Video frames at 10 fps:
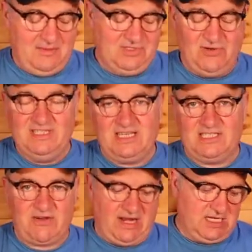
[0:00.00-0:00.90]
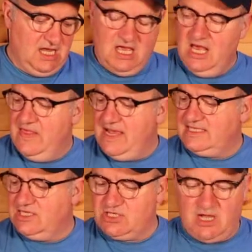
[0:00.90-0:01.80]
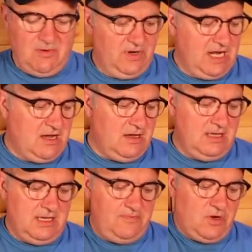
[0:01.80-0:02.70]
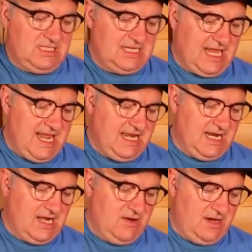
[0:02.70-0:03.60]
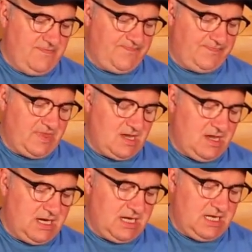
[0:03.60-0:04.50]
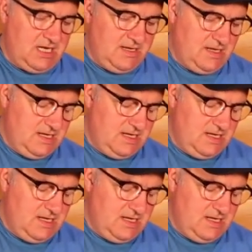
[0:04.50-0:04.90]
I'm sure it's gonna scratch that's the trouble, you know. I, I, once again, you know, I, I'm gonna